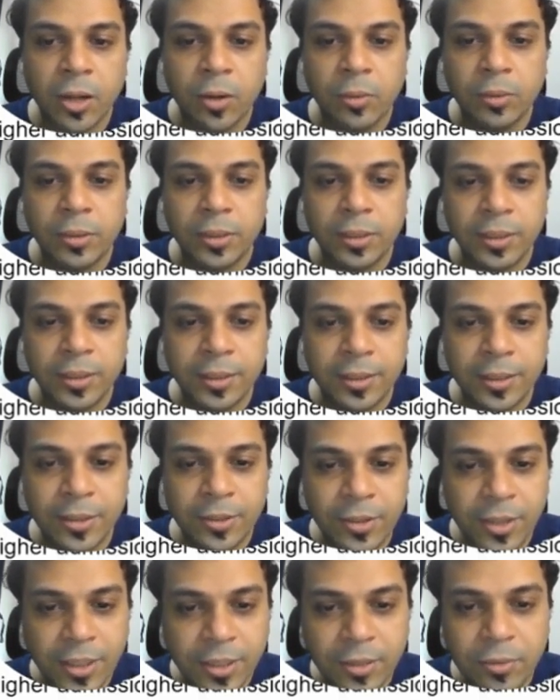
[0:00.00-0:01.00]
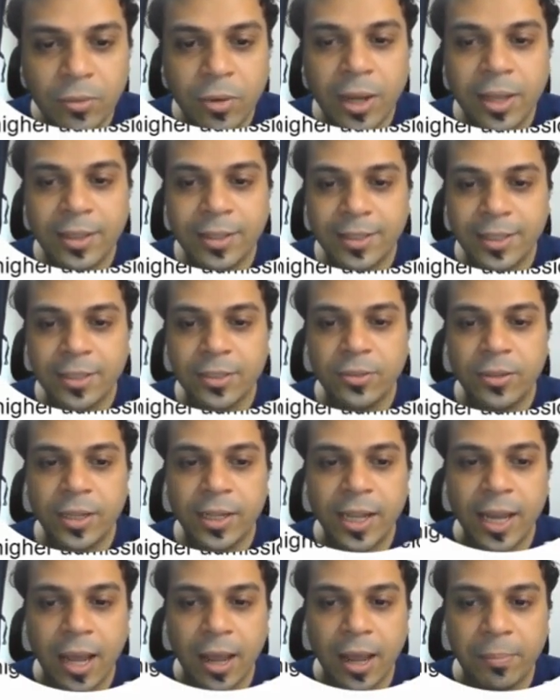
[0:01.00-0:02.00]
Now, the reason why this
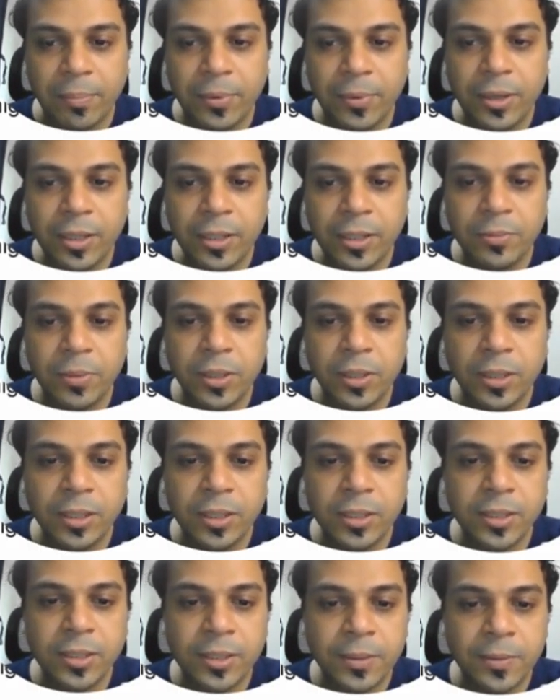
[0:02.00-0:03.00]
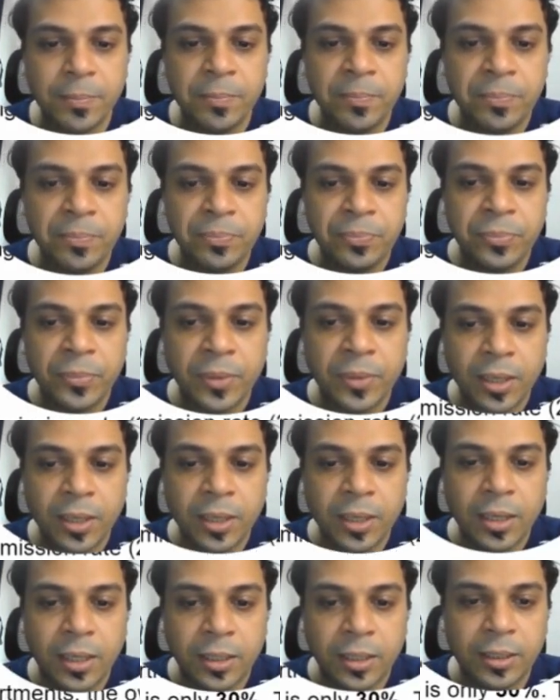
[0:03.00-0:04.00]
has really happened is because
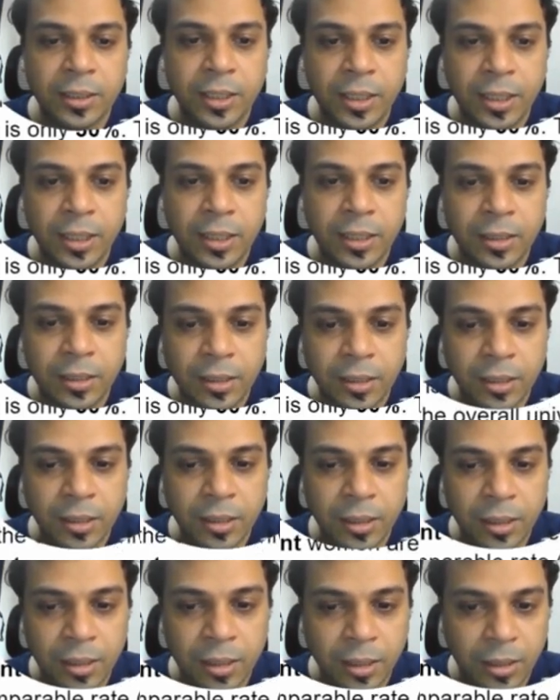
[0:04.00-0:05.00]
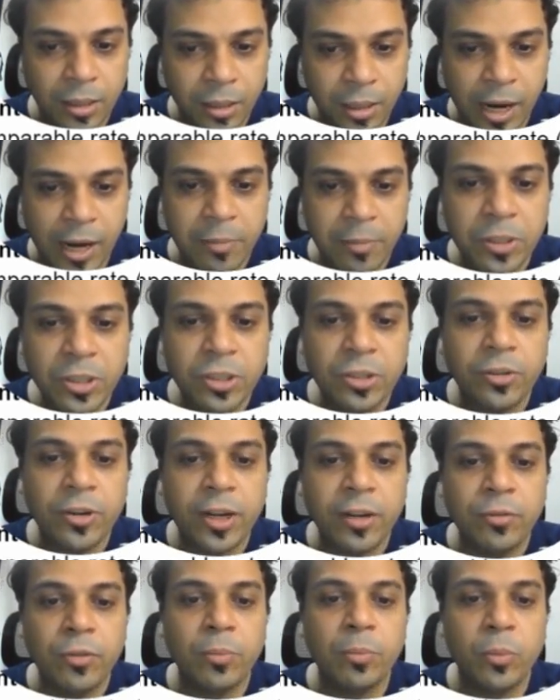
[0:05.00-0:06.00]
the
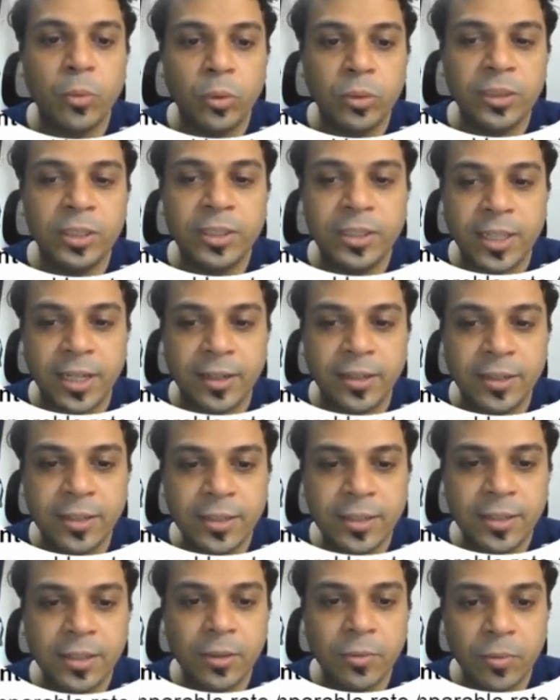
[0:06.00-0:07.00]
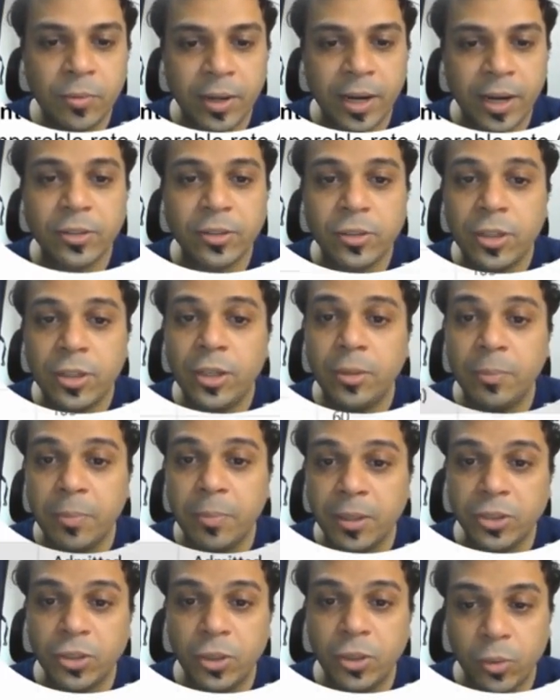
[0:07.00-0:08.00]
admission rate for both the genders were actually
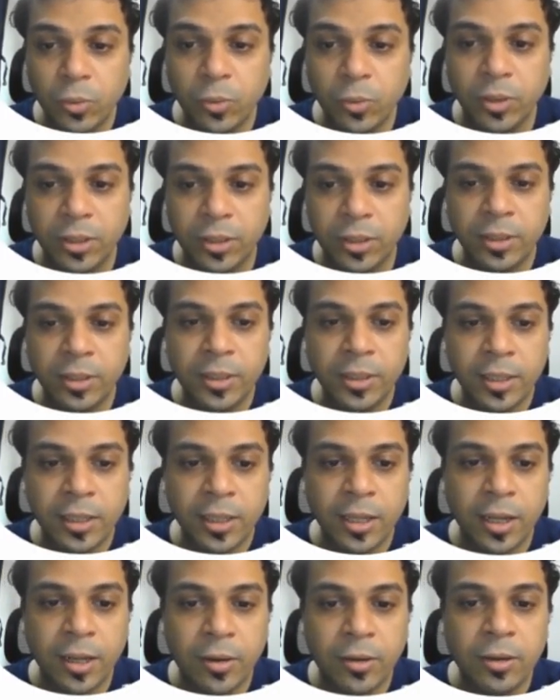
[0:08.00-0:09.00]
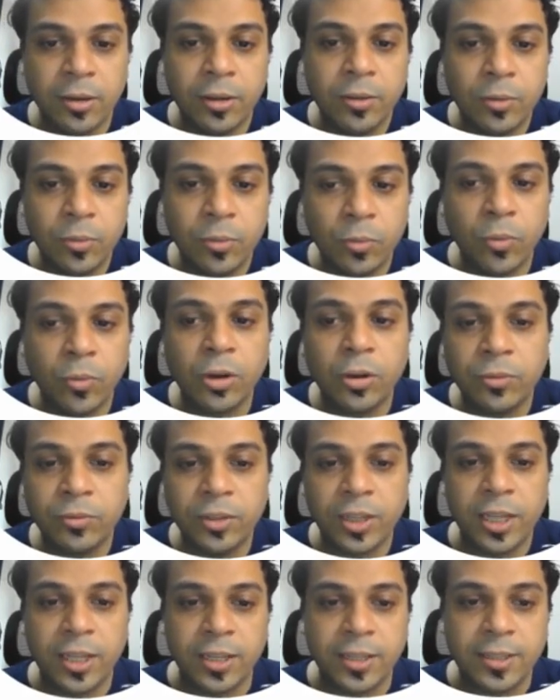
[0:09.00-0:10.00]
much lower in
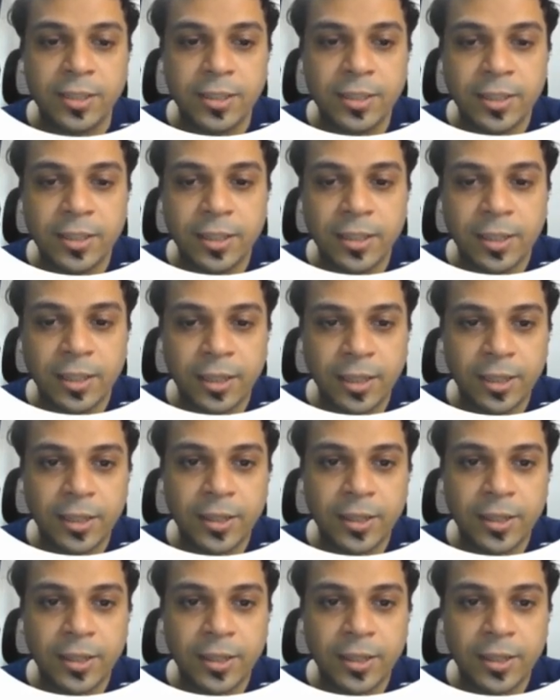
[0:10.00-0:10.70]
one of these,